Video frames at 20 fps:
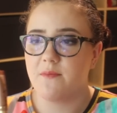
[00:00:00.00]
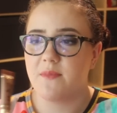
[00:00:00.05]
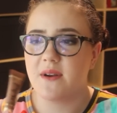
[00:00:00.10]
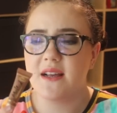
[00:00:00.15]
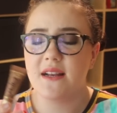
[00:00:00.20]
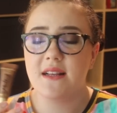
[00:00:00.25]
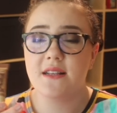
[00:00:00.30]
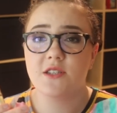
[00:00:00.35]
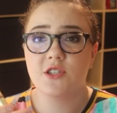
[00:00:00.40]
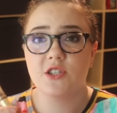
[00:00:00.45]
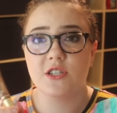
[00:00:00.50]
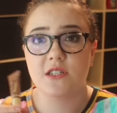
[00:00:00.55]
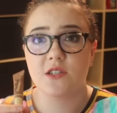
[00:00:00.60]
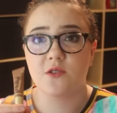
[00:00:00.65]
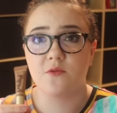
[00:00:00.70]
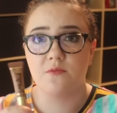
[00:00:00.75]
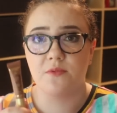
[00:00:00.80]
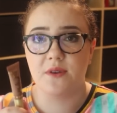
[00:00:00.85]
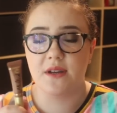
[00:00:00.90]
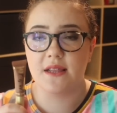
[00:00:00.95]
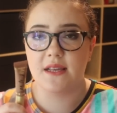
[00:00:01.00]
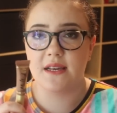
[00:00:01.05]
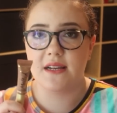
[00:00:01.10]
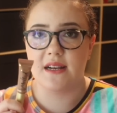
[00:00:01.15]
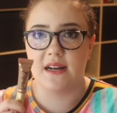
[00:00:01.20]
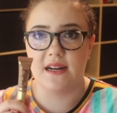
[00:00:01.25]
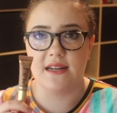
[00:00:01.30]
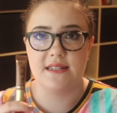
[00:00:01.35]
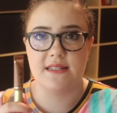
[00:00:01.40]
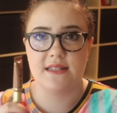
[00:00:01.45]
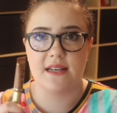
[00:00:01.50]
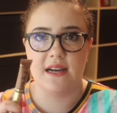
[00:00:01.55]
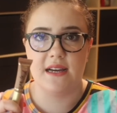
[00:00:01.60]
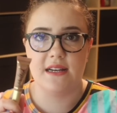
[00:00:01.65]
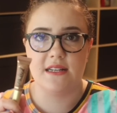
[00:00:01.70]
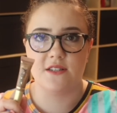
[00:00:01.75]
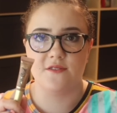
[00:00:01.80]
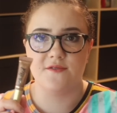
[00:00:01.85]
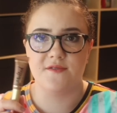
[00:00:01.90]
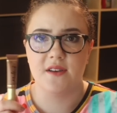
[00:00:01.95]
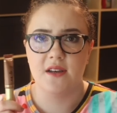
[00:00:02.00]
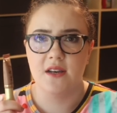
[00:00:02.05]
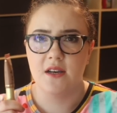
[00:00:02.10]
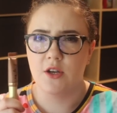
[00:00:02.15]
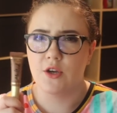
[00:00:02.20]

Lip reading: but it is just a really nice kind of